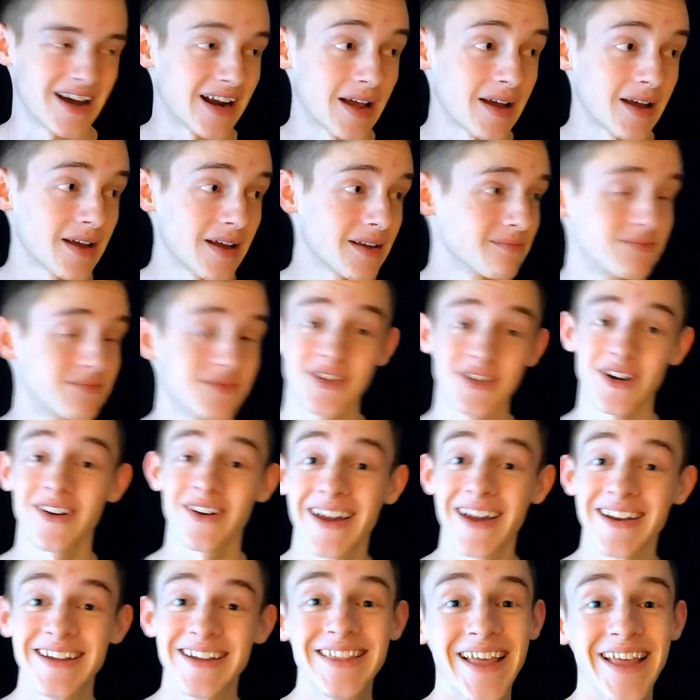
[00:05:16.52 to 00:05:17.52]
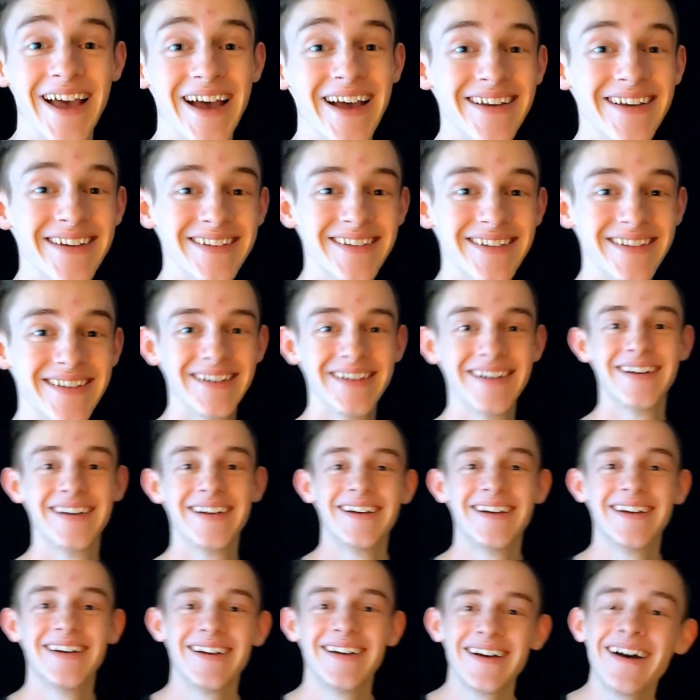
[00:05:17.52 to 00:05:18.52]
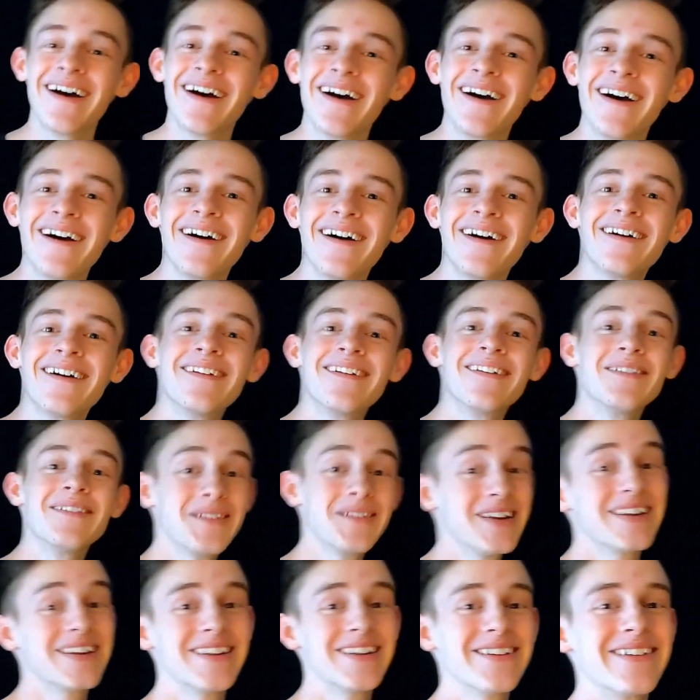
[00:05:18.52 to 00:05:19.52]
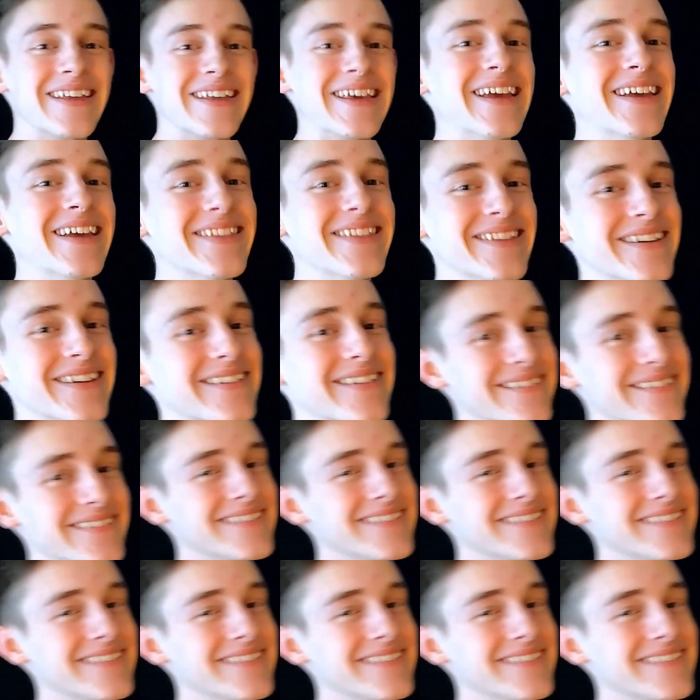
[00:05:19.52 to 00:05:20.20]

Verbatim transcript: I'm sorry. Uh, I'm gonna do it again though.